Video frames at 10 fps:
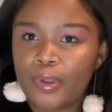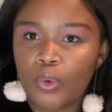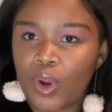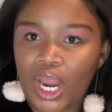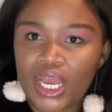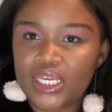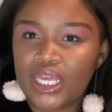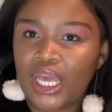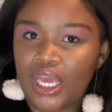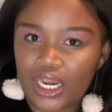be wearing
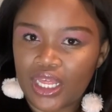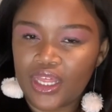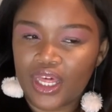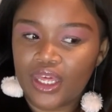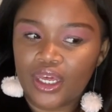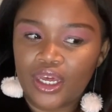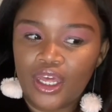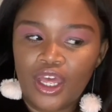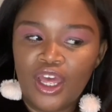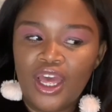anything.
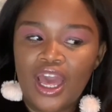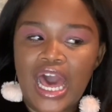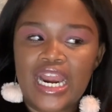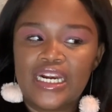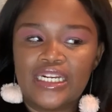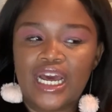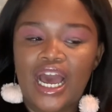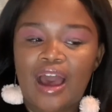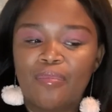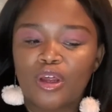And
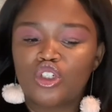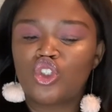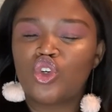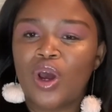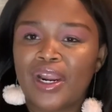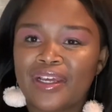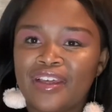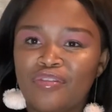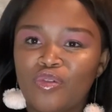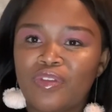I'm not trying to
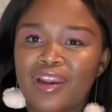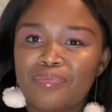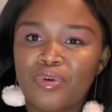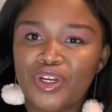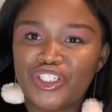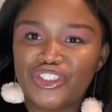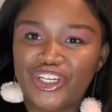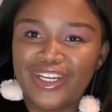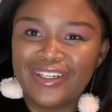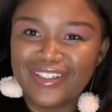give off that
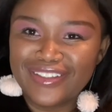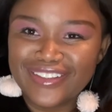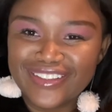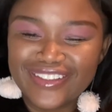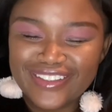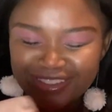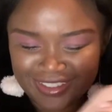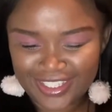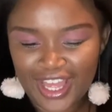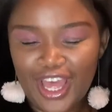impression,
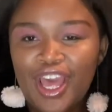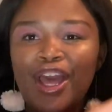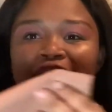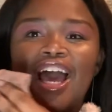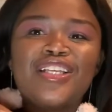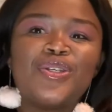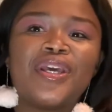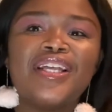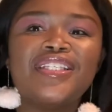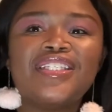as you
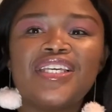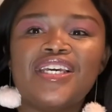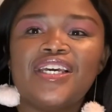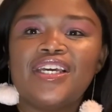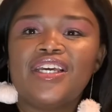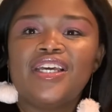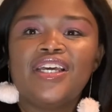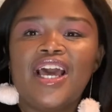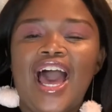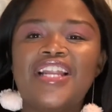can see.
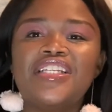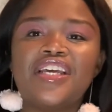And